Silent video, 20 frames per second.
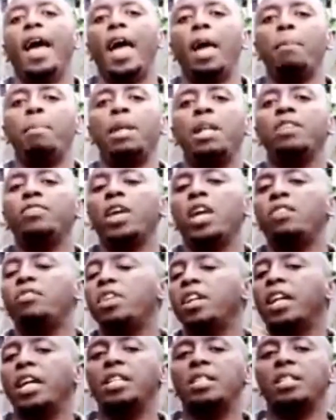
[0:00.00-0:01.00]
I believe
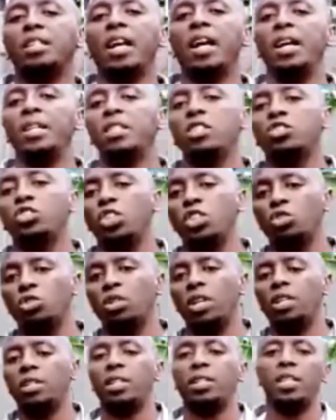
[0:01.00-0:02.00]
every country has its
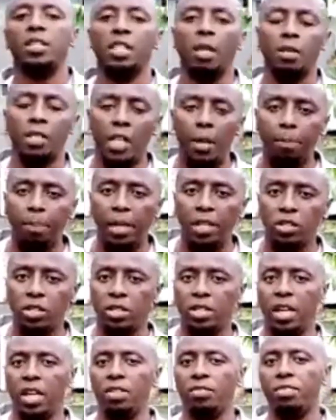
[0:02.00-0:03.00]
season, and there's a
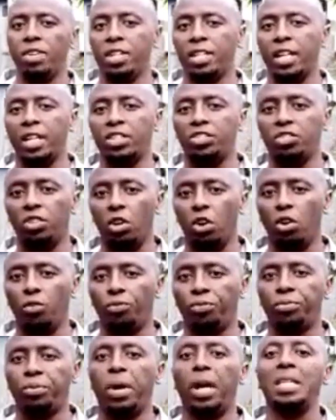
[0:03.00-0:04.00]
surplus in every country of
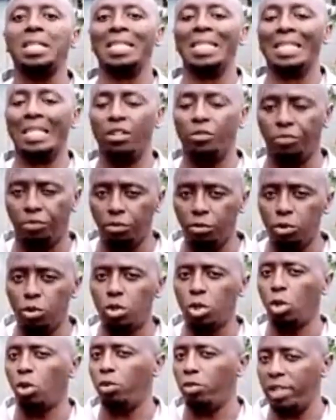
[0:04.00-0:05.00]
a certain
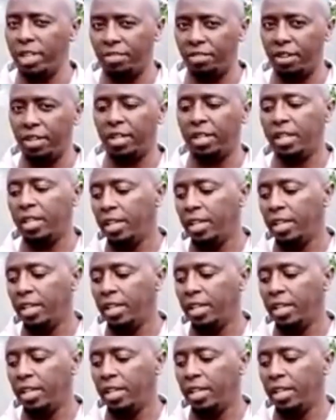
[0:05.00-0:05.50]
fruit or whatever.